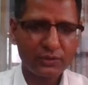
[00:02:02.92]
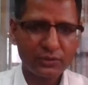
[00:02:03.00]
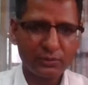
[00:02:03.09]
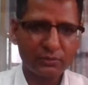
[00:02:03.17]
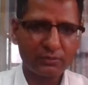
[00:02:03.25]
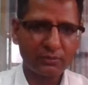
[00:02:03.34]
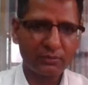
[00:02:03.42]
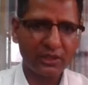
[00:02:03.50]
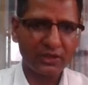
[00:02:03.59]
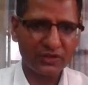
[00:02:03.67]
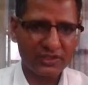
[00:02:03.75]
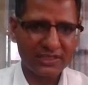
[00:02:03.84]
to
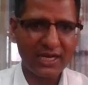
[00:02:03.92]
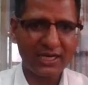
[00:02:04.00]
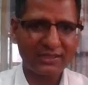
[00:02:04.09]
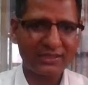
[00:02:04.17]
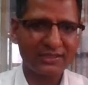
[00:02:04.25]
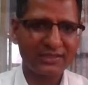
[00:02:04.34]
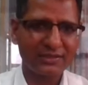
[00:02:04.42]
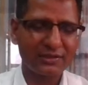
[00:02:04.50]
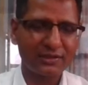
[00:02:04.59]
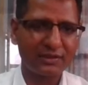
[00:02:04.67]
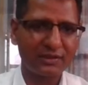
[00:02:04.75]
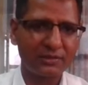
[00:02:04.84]
start
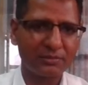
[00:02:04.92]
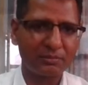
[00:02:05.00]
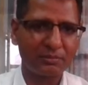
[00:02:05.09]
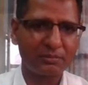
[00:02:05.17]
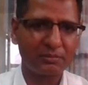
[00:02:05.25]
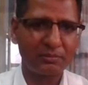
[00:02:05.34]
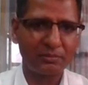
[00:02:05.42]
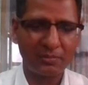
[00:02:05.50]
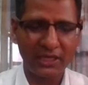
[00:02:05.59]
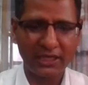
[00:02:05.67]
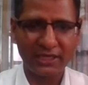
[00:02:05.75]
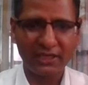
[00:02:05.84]
by